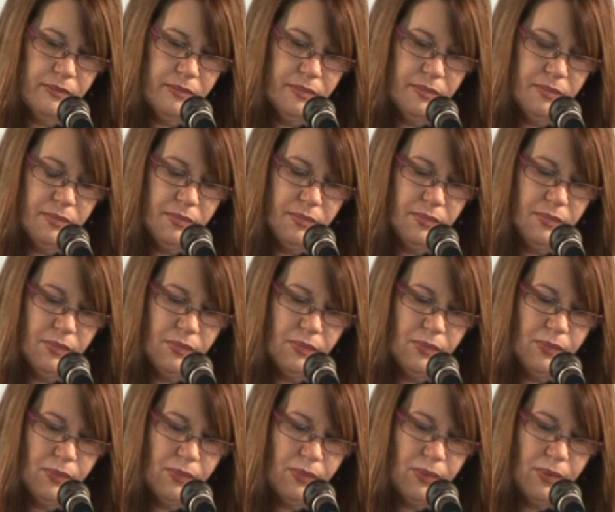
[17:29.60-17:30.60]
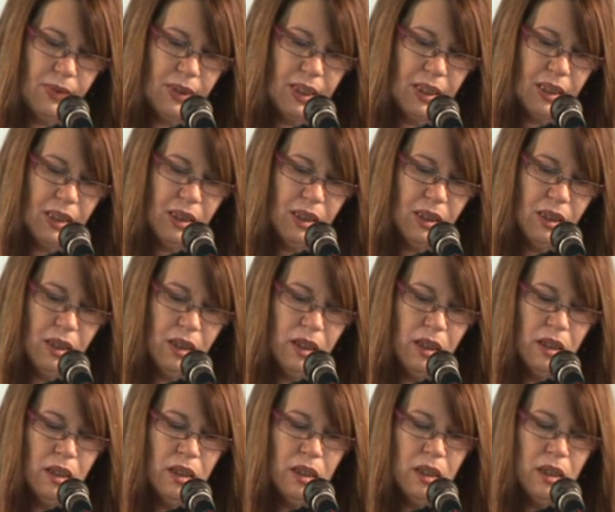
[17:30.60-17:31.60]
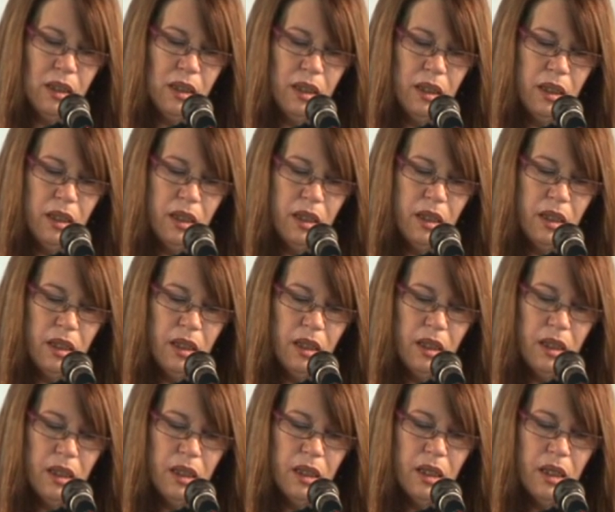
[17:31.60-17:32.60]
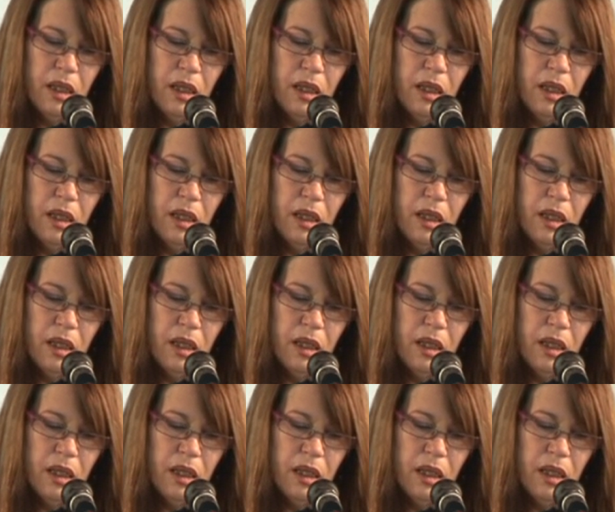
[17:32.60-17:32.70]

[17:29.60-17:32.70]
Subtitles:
(no one is talking)